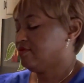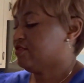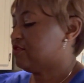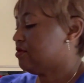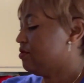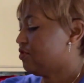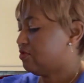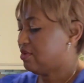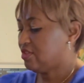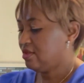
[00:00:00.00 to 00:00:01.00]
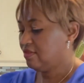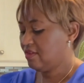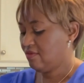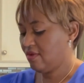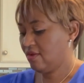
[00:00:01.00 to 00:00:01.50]
just going to switch this
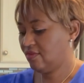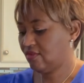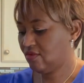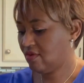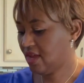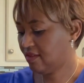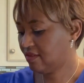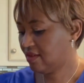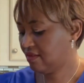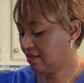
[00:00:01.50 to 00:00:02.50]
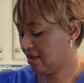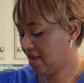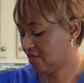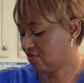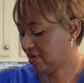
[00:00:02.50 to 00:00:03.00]
around so you guys can
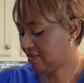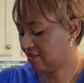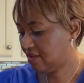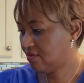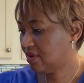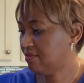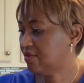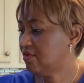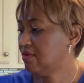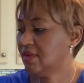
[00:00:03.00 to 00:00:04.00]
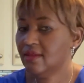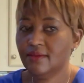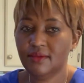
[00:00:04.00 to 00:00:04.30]
actually see what I'm doing.